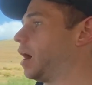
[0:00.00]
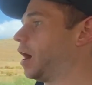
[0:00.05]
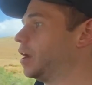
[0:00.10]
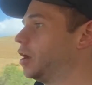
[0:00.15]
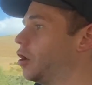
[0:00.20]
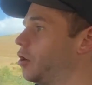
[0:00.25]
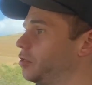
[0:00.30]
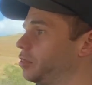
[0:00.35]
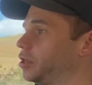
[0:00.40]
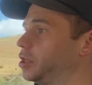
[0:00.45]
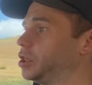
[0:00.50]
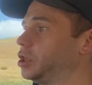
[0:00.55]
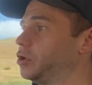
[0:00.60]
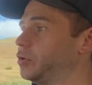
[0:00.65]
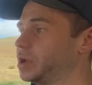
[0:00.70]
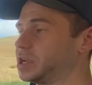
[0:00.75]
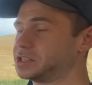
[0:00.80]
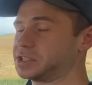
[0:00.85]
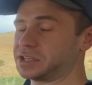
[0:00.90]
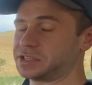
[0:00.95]
I know in the
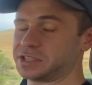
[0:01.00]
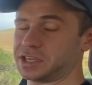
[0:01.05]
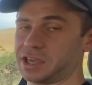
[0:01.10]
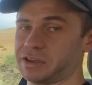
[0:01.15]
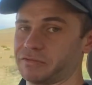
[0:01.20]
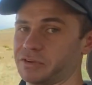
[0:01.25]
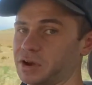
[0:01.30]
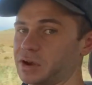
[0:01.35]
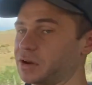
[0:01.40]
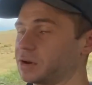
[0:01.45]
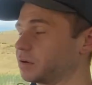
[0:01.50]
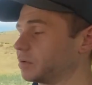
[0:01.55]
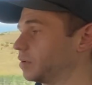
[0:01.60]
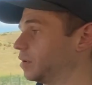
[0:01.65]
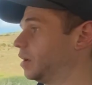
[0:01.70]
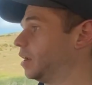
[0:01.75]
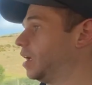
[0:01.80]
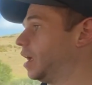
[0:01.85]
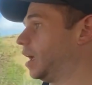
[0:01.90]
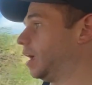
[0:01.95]
US it's even
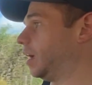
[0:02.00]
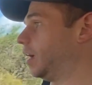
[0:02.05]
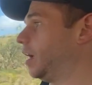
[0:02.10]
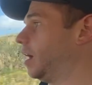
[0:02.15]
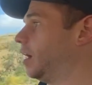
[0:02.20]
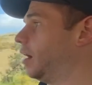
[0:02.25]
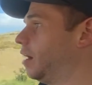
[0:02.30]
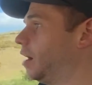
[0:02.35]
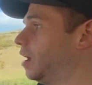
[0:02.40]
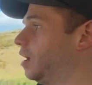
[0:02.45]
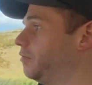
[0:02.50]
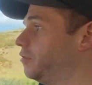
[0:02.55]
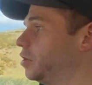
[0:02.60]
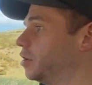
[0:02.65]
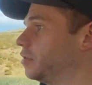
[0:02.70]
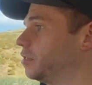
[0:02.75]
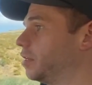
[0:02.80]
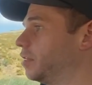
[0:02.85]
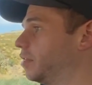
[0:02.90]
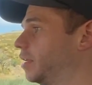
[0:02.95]

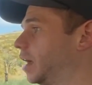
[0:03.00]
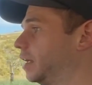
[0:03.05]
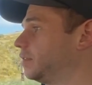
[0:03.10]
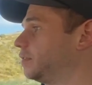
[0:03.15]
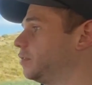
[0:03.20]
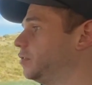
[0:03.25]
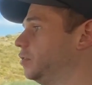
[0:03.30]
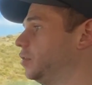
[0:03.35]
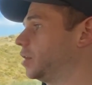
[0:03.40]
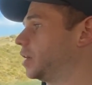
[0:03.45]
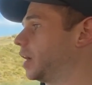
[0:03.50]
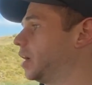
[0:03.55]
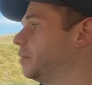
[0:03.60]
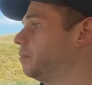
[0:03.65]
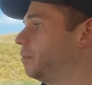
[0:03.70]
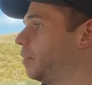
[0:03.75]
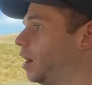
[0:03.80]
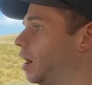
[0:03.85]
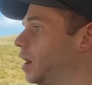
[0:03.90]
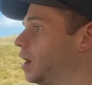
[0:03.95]
heavier than that. You
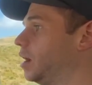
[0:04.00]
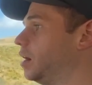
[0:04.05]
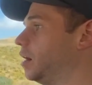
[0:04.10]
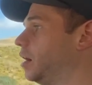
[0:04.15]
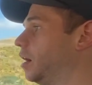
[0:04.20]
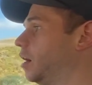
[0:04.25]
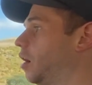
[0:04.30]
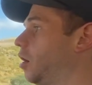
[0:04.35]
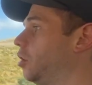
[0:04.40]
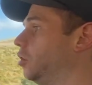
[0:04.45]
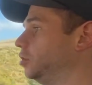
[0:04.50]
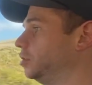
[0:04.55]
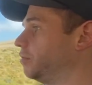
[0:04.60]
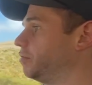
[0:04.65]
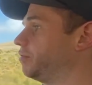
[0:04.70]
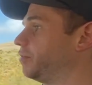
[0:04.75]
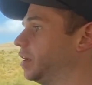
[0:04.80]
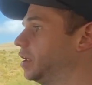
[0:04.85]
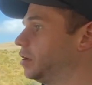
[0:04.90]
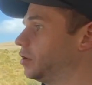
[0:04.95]
can buy an old
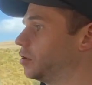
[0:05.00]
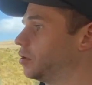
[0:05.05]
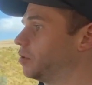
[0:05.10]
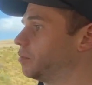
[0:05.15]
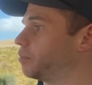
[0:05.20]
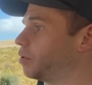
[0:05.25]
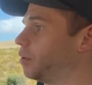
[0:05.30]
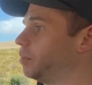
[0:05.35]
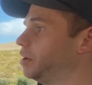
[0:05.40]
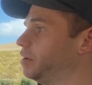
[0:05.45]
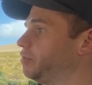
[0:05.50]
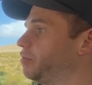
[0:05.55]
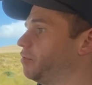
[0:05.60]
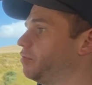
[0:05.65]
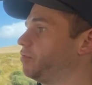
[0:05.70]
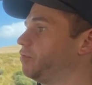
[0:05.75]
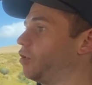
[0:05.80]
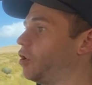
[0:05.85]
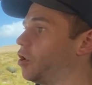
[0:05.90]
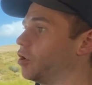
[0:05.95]
Defender probably
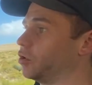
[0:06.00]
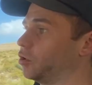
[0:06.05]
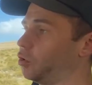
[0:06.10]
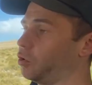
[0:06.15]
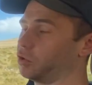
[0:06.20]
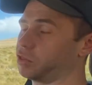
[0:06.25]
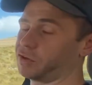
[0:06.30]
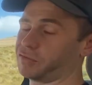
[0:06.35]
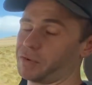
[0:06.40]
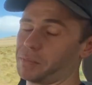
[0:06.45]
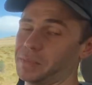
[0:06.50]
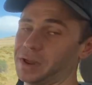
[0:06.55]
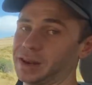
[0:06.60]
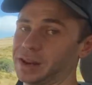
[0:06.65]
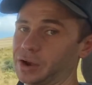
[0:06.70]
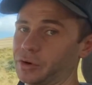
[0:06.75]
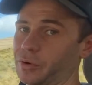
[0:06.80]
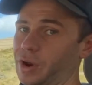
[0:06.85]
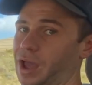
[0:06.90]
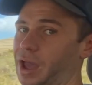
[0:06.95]
for far north of R1
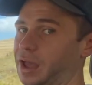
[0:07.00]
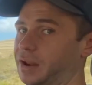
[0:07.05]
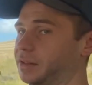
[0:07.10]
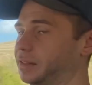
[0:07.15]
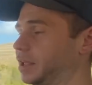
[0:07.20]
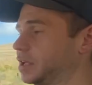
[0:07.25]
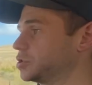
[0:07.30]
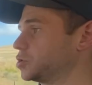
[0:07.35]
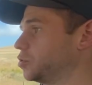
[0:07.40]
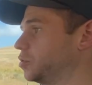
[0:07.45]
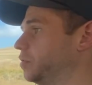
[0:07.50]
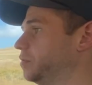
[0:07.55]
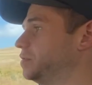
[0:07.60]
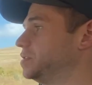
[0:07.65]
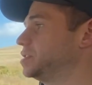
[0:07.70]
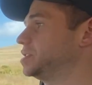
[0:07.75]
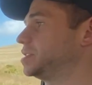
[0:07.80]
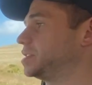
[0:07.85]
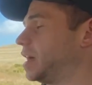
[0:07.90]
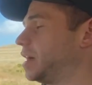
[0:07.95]
million. That's sort of
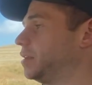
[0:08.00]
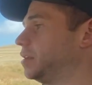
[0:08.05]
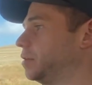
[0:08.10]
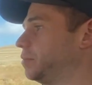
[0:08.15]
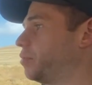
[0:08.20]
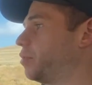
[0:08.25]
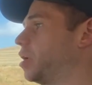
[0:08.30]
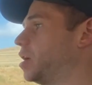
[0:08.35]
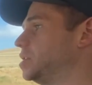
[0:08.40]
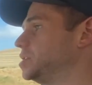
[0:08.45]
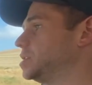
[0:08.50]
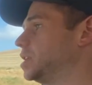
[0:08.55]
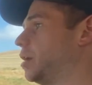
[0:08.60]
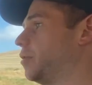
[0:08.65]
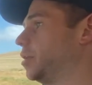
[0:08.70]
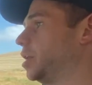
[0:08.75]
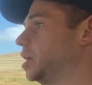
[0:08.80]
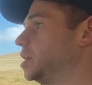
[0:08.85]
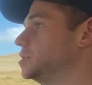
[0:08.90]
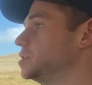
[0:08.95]
the standard price
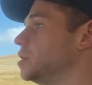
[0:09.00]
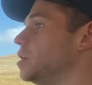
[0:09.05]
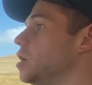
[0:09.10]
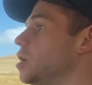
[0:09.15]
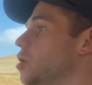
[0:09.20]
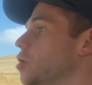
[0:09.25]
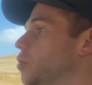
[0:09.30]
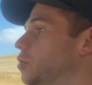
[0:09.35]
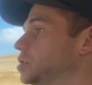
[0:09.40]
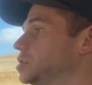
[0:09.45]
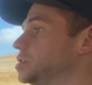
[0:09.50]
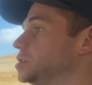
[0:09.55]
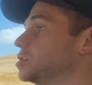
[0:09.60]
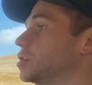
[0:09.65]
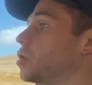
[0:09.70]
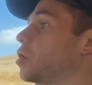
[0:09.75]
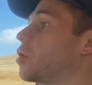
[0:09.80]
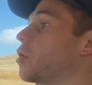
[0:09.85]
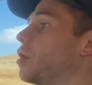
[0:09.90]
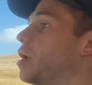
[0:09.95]
nowadays, which is
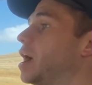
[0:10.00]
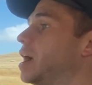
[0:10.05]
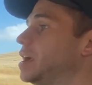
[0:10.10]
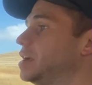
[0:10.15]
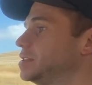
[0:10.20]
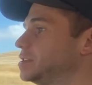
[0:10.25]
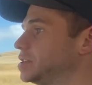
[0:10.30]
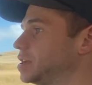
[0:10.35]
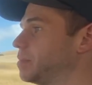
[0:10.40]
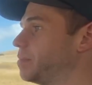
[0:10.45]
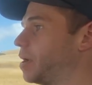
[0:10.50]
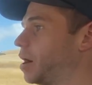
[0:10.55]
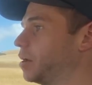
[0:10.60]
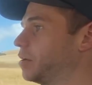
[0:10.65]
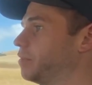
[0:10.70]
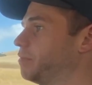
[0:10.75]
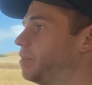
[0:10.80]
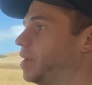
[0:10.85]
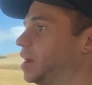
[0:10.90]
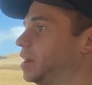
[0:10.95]
a crazy
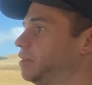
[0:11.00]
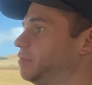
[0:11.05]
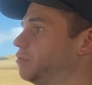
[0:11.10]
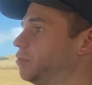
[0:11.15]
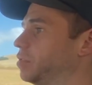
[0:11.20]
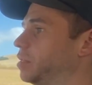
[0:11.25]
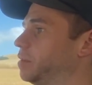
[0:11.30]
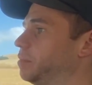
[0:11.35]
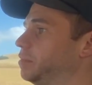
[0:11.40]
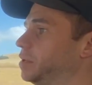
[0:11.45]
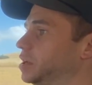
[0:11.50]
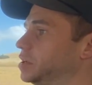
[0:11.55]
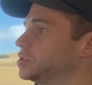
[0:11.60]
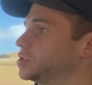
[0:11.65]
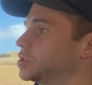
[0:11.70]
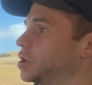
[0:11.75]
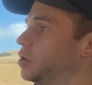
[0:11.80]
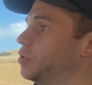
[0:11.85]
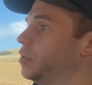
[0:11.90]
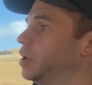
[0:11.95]
amount of money for them being
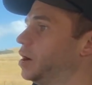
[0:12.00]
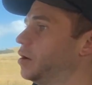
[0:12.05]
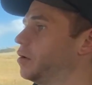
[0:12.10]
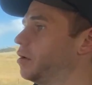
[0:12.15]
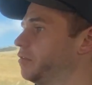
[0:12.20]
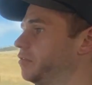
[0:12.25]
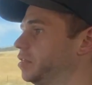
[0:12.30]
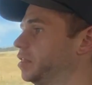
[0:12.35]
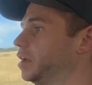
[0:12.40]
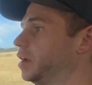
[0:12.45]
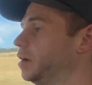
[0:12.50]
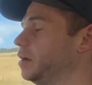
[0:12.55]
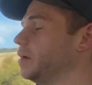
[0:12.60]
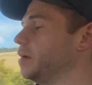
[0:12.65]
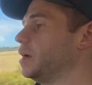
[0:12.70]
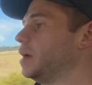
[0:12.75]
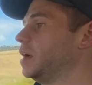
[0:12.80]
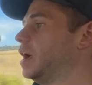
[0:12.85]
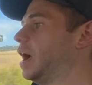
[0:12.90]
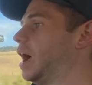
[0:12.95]
so rare over there.
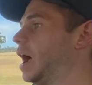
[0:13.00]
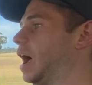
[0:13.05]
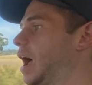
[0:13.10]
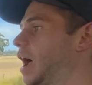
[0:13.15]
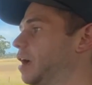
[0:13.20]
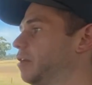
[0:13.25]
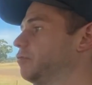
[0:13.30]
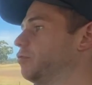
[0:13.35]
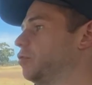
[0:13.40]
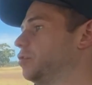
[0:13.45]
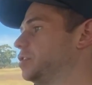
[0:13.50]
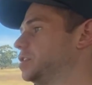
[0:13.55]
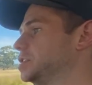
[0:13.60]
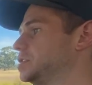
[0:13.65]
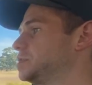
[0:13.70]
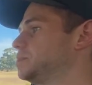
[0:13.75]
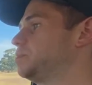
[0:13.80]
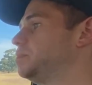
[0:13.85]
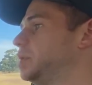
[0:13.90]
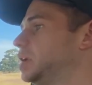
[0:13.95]
And for
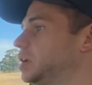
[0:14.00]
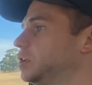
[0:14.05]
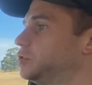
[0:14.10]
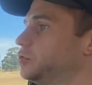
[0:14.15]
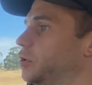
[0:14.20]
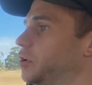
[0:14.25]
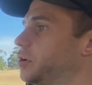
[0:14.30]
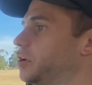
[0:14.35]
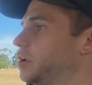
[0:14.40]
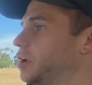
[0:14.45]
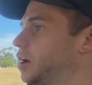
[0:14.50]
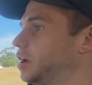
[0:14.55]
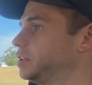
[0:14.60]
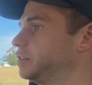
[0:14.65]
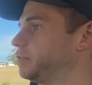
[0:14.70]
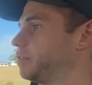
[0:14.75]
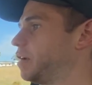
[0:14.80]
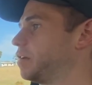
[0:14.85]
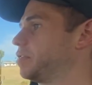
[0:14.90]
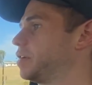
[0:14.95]
this being
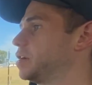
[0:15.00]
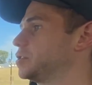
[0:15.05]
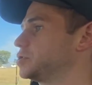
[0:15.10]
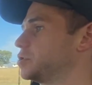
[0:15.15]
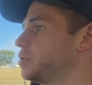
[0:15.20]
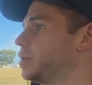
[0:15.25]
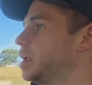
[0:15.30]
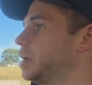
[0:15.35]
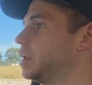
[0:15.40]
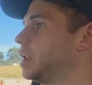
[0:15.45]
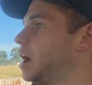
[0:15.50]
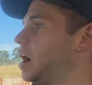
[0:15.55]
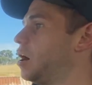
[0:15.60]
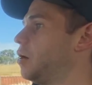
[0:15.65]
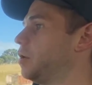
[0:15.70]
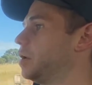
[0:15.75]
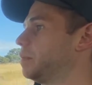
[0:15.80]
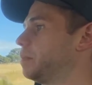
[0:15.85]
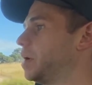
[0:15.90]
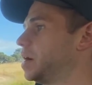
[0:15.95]
295,000 Rand
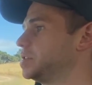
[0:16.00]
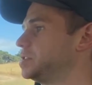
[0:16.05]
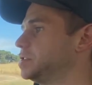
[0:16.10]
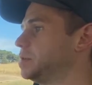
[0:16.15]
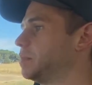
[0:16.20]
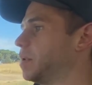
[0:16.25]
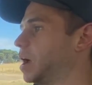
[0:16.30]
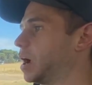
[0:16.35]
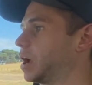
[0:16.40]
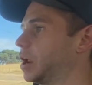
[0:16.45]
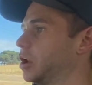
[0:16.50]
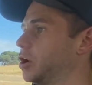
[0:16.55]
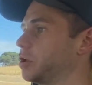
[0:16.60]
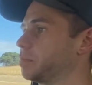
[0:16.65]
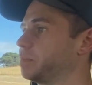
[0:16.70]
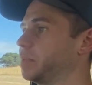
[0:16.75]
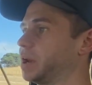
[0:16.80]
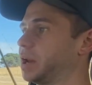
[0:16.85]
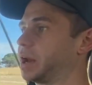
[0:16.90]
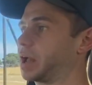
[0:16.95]
now, it might seem like a
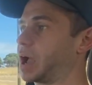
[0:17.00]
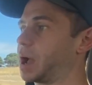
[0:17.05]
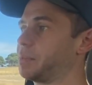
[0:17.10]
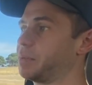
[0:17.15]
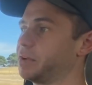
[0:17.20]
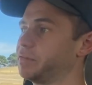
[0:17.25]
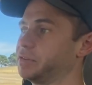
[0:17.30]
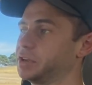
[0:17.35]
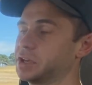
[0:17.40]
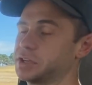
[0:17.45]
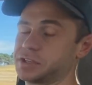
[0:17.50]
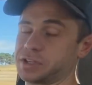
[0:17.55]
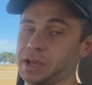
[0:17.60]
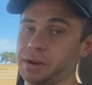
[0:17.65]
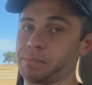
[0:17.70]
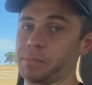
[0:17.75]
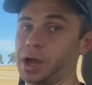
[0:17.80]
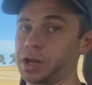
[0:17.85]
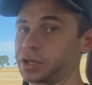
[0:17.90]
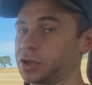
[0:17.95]
lot, but in a couple of years
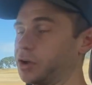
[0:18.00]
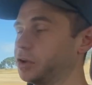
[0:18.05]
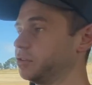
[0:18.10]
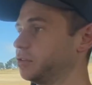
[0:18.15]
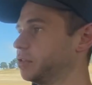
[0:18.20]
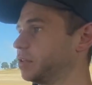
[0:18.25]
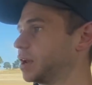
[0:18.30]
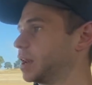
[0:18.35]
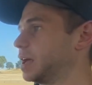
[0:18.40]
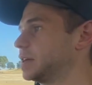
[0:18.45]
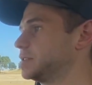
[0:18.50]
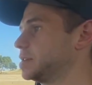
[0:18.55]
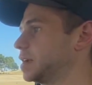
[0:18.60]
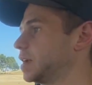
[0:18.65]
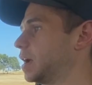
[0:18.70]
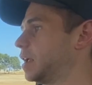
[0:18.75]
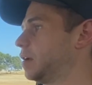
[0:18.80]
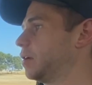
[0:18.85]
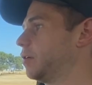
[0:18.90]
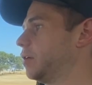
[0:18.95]
it might go into the
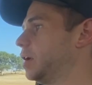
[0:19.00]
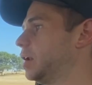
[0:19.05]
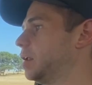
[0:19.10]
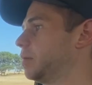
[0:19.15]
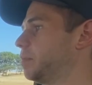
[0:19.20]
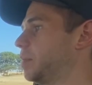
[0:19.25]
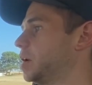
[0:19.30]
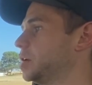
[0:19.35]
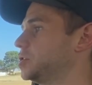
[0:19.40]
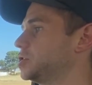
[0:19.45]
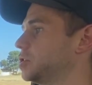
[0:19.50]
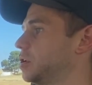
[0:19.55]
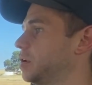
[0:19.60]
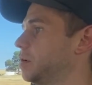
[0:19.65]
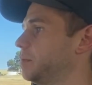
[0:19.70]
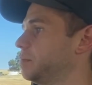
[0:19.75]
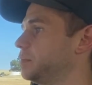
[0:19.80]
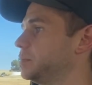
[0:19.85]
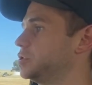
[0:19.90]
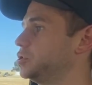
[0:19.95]
classic category and it might
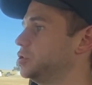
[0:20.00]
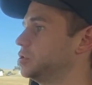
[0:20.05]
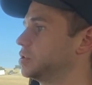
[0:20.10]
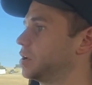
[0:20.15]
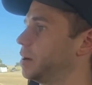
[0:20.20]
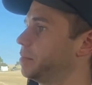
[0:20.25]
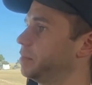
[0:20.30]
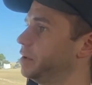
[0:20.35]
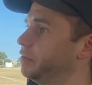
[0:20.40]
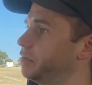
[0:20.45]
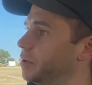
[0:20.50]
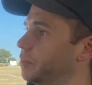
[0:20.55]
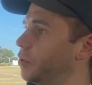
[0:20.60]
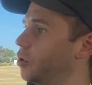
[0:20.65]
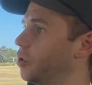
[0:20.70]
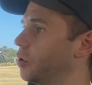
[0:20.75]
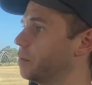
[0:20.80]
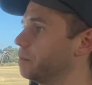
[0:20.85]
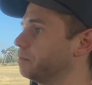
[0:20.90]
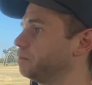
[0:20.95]
shoot up even
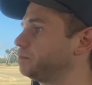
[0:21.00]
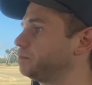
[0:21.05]
more.